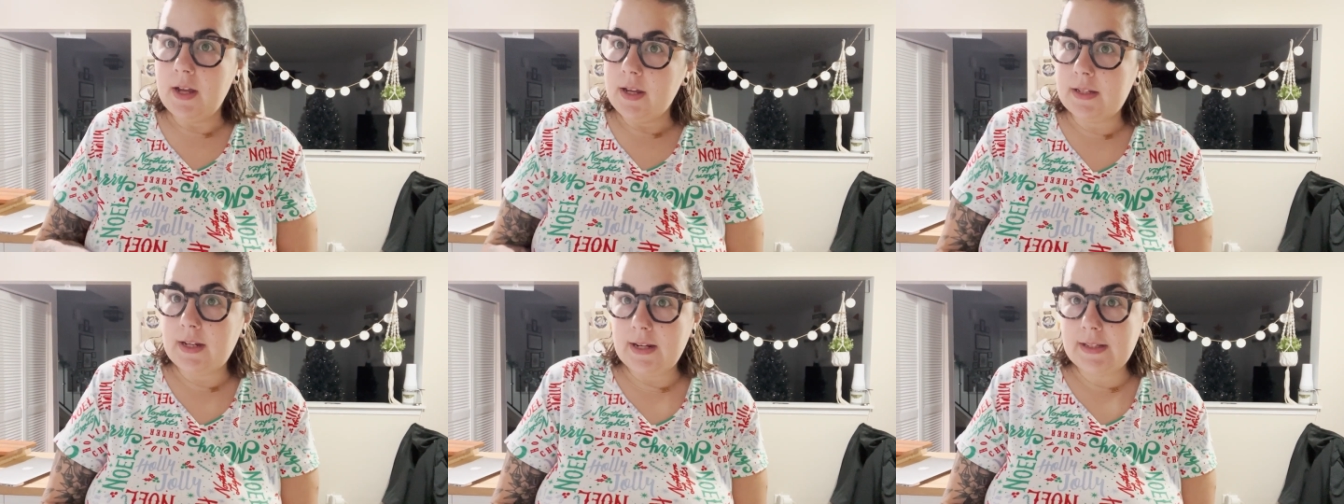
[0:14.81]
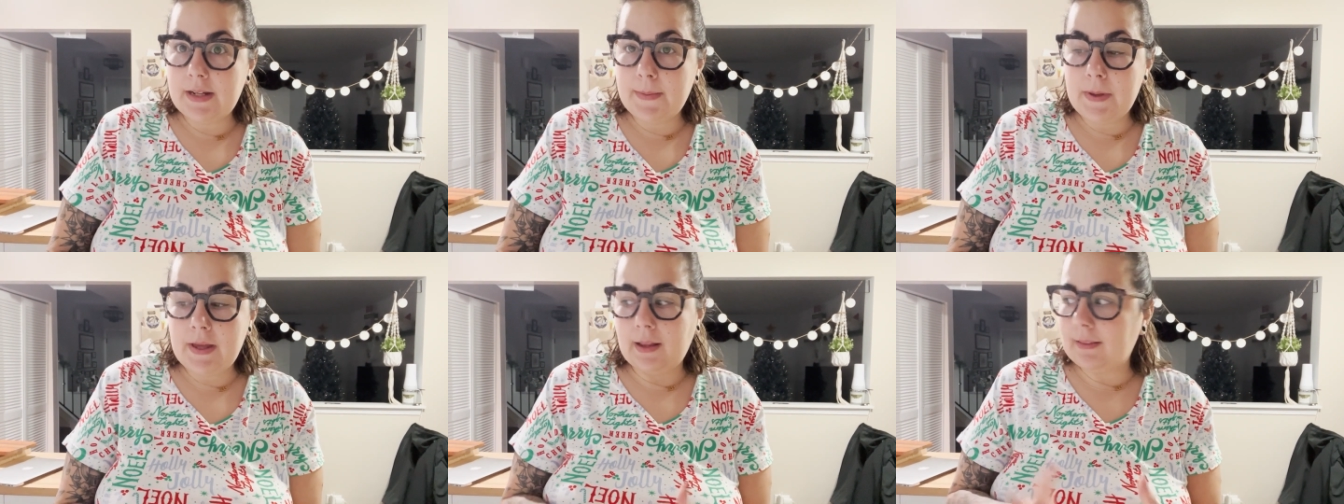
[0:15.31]
Today's gonna
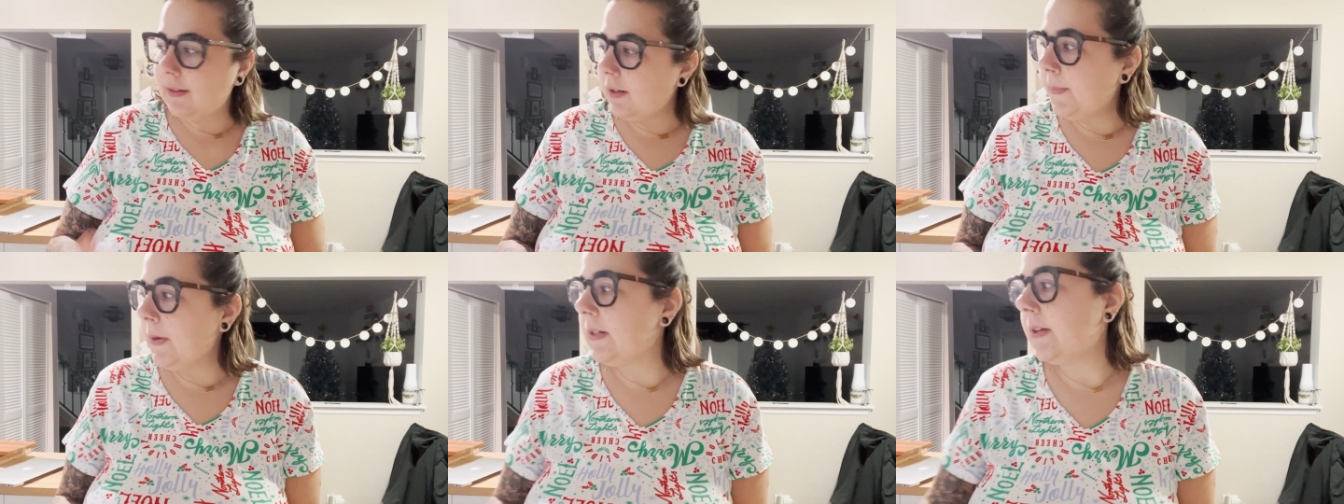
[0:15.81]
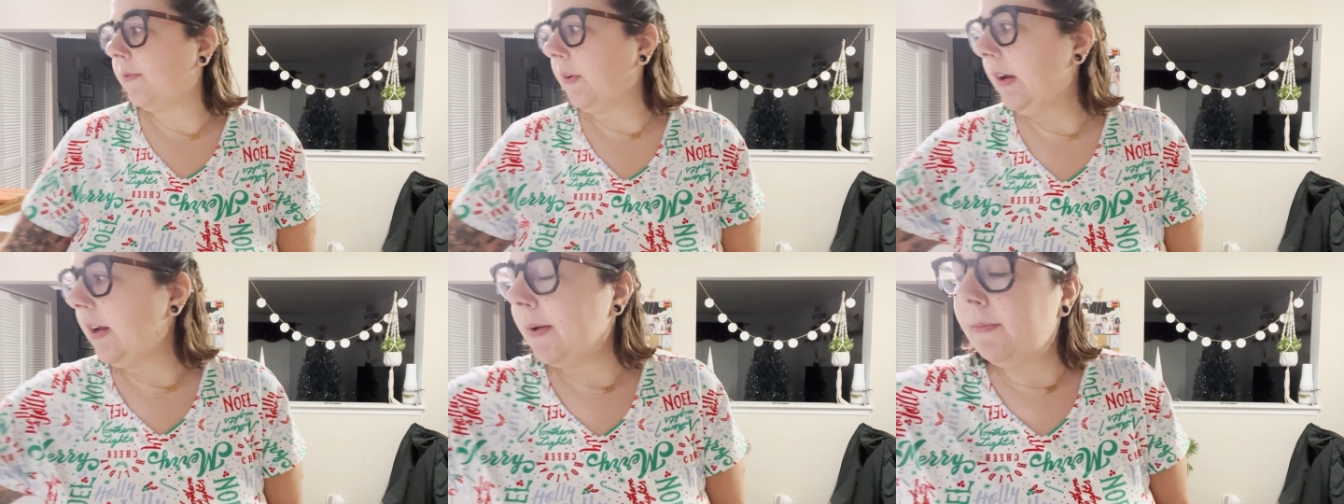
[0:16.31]
be a little bit
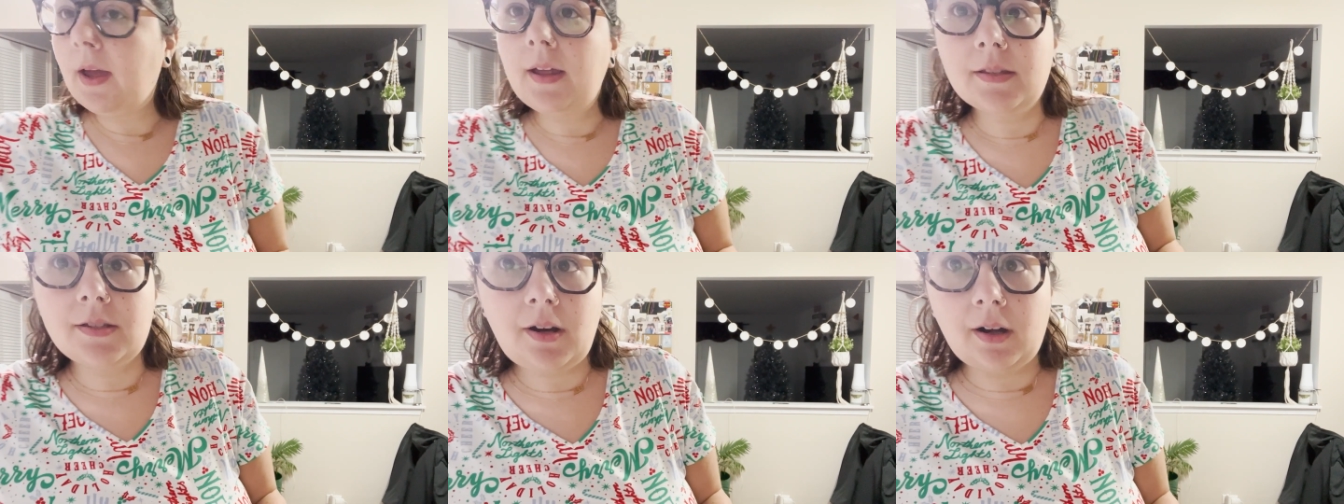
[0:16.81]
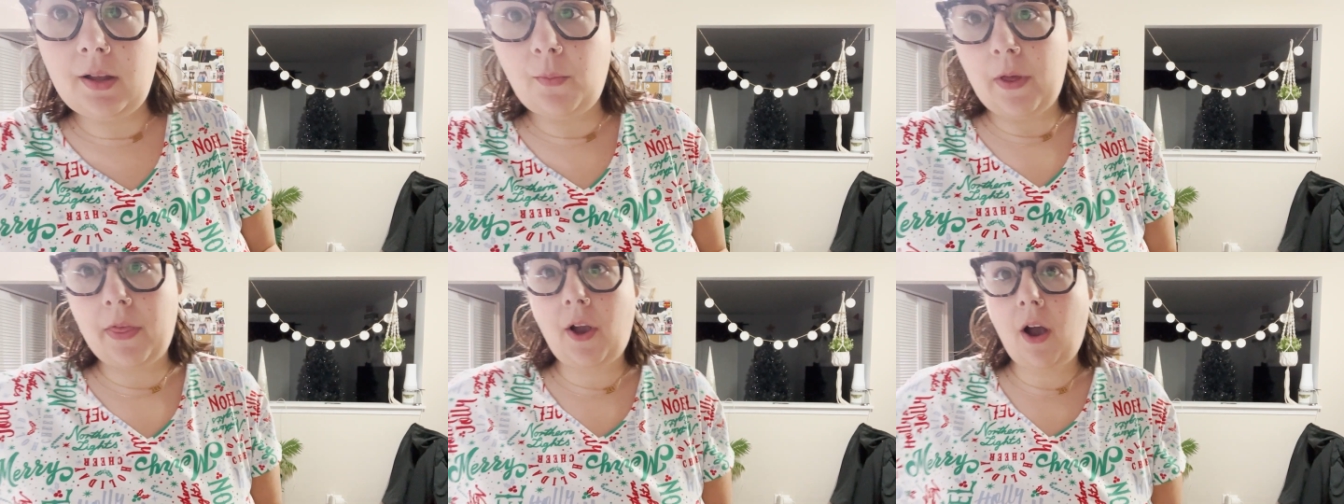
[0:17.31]
different. I'm not starting
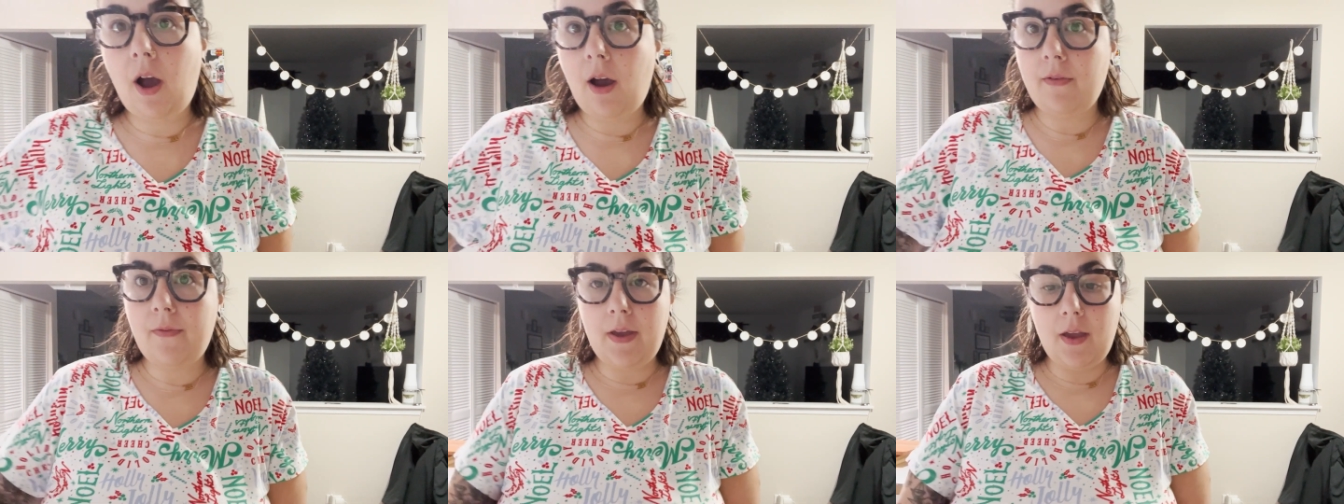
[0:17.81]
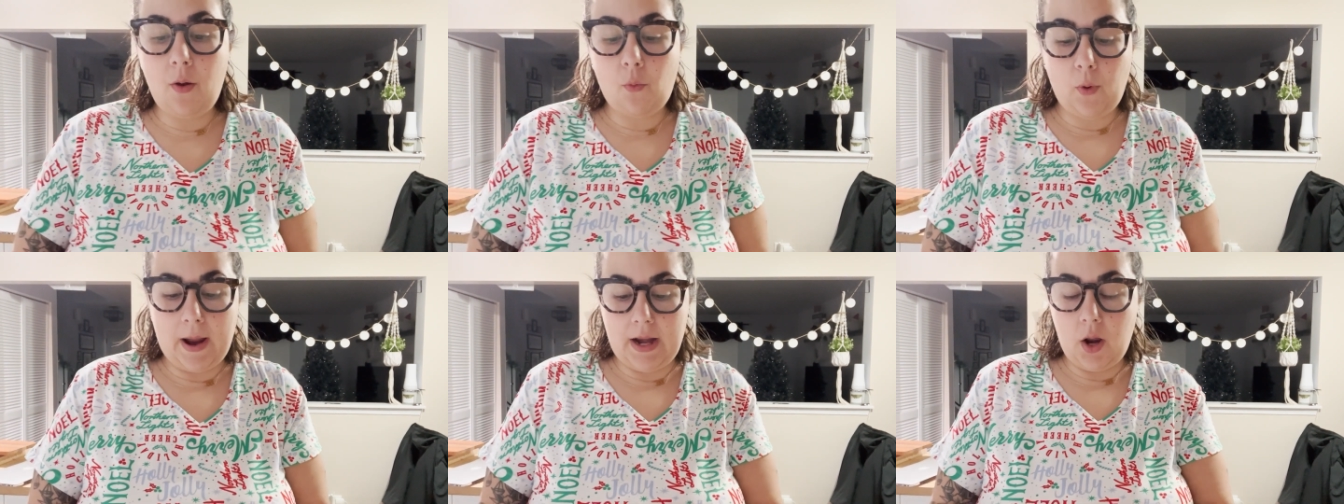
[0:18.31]
with coffee
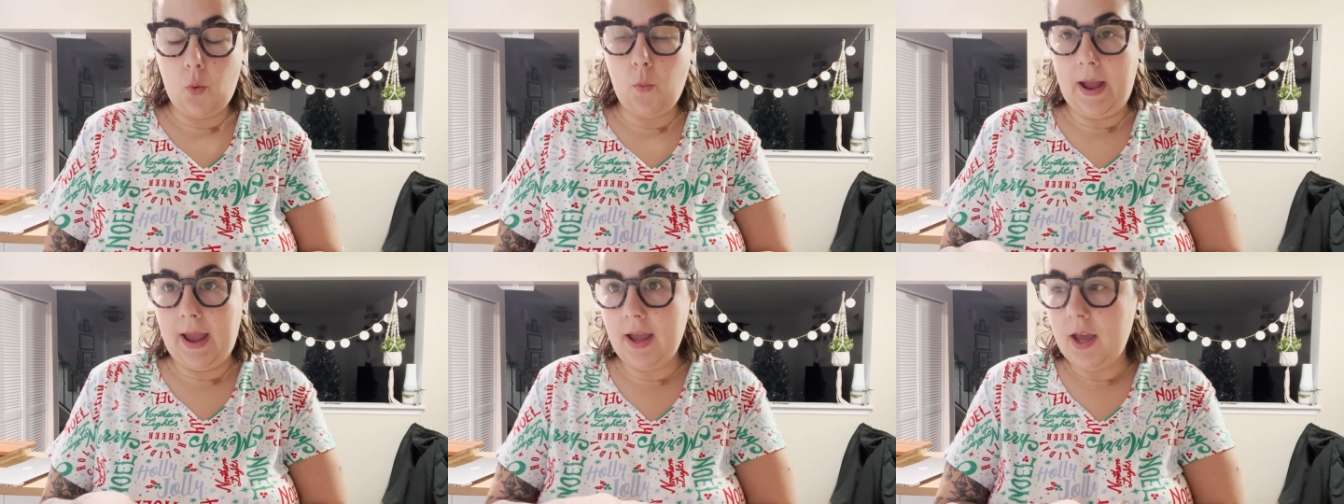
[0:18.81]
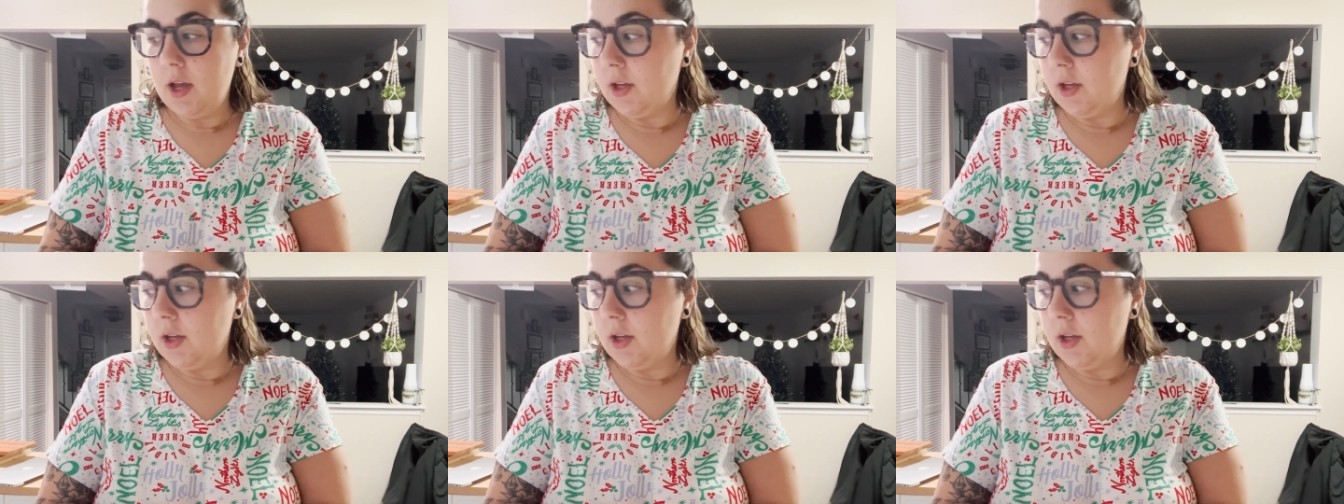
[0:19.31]
right away.